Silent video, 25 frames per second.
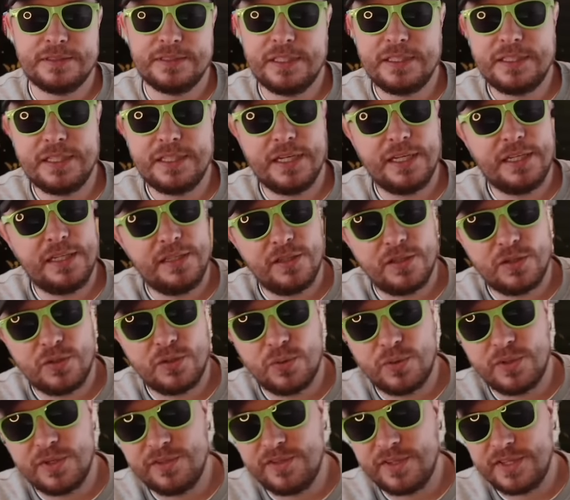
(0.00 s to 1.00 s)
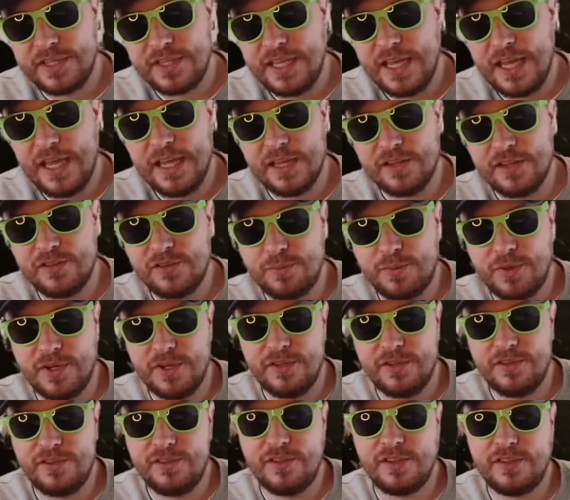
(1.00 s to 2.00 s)
Okay. In the corner's okay, I
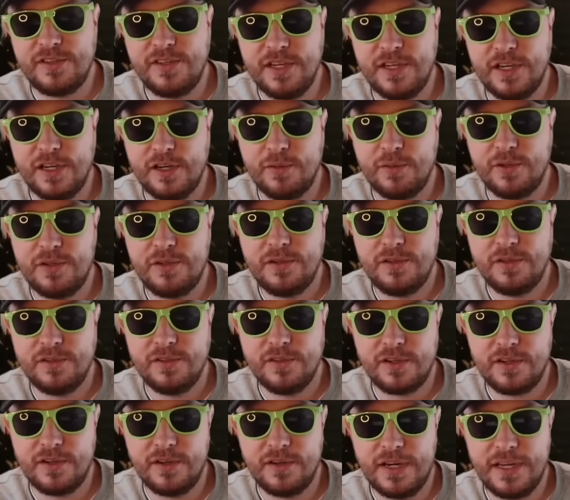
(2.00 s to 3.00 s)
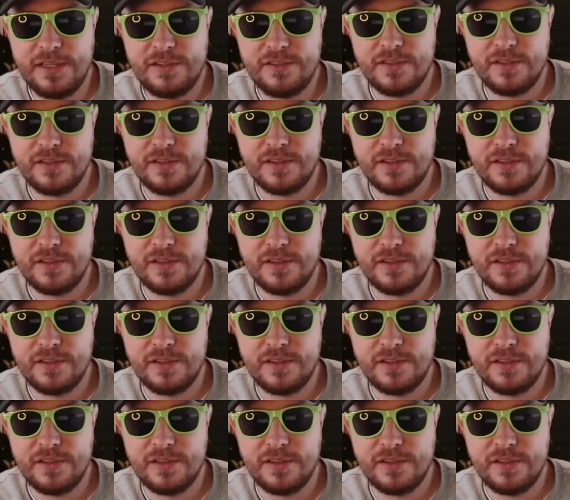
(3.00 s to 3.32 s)
suppose. It's not terrible. Not great.